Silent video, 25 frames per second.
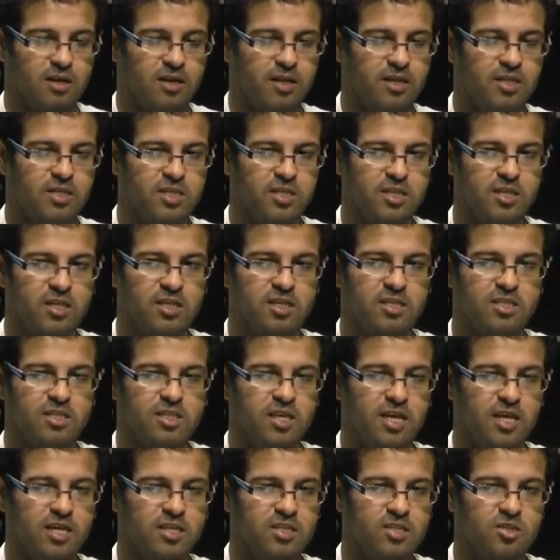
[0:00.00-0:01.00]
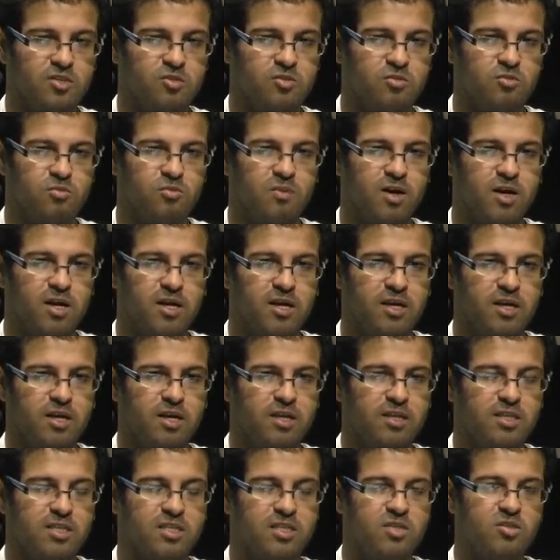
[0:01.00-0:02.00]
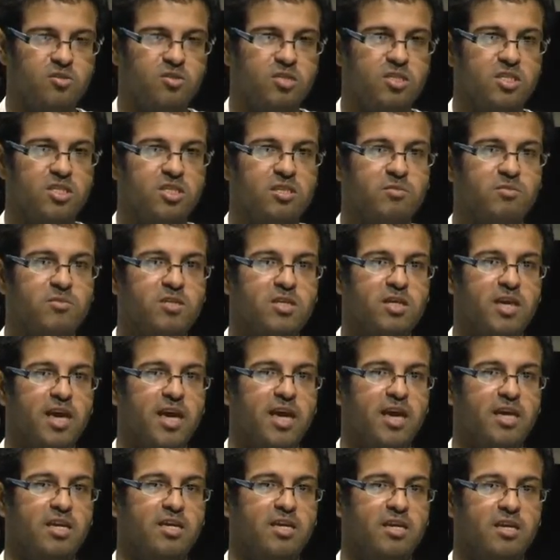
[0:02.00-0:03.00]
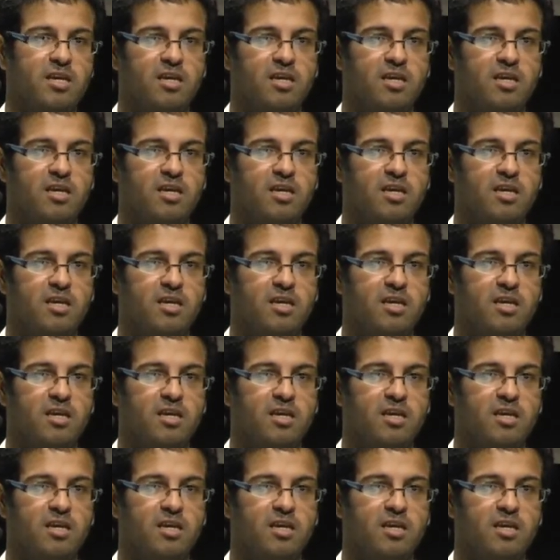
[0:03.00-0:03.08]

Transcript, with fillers: it, it, says to my, to system DA,